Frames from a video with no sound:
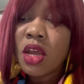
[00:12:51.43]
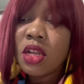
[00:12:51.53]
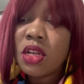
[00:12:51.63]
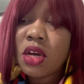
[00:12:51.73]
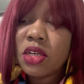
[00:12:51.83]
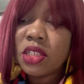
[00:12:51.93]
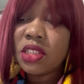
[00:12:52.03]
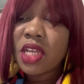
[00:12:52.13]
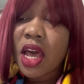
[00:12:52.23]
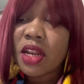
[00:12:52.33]

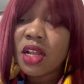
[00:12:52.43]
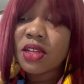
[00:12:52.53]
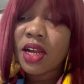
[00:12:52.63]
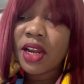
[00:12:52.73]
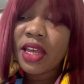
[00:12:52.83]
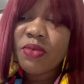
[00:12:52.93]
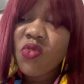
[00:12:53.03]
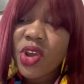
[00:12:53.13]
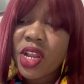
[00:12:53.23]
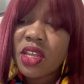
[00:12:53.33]
Note that
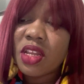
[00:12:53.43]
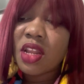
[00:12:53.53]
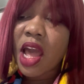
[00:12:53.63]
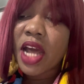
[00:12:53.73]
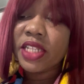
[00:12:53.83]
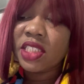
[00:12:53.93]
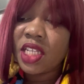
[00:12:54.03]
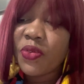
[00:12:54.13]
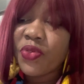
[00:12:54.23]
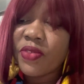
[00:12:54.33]
unclaimed winning are
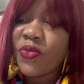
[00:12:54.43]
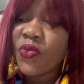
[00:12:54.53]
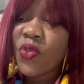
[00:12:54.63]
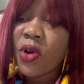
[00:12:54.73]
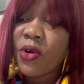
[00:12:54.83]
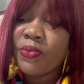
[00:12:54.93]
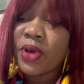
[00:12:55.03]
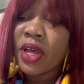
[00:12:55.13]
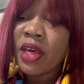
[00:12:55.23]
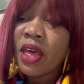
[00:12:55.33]
different
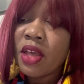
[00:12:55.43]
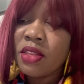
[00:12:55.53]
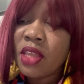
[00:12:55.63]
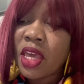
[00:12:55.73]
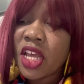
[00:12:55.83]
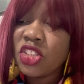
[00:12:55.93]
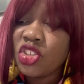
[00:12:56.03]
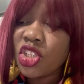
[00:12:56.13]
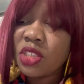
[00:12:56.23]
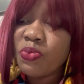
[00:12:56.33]
from there
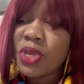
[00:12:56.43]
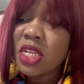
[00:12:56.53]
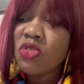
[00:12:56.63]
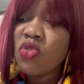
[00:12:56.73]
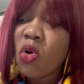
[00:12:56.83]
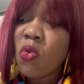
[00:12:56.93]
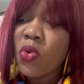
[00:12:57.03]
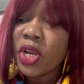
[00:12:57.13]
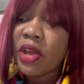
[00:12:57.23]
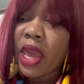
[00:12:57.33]
just being no
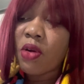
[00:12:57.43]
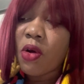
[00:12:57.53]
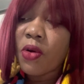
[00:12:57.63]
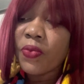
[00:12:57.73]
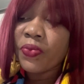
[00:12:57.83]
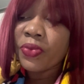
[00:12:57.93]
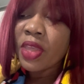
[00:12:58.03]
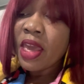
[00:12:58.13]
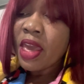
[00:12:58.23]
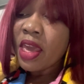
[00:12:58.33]
winner at all.
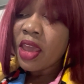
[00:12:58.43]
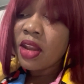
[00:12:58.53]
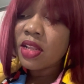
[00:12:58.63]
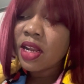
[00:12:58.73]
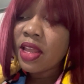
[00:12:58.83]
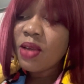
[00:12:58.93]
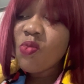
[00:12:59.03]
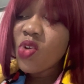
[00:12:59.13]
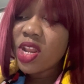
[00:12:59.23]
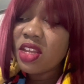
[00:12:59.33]
An
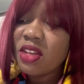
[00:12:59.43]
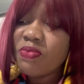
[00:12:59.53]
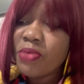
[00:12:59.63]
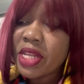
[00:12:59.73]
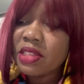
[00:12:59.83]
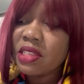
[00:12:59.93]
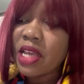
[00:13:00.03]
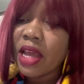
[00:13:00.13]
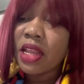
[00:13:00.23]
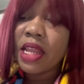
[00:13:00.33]
unclaimed winning means
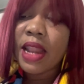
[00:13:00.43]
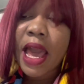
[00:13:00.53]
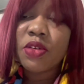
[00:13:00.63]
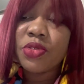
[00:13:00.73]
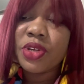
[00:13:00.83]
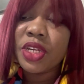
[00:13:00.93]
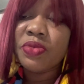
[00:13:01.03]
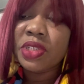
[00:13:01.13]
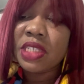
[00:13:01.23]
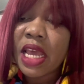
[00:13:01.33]
that a lottery
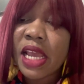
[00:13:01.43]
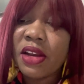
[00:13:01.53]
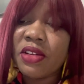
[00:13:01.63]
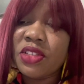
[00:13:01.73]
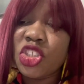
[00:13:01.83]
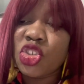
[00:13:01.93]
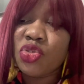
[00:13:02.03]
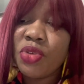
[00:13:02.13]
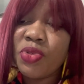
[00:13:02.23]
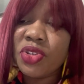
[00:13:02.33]
retailer
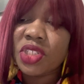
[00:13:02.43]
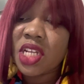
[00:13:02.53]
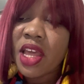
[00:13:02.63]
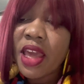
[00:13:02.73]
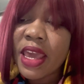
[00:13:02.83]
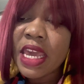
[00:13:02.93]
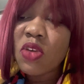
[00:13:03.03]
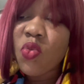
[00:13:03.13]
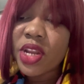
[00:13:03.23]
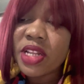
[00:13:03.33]
distributes a
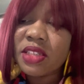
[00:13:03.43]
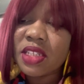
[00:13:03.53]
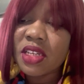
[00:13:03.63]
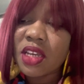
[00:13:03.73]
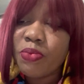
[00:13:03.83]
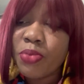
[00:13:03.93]
winning ticket,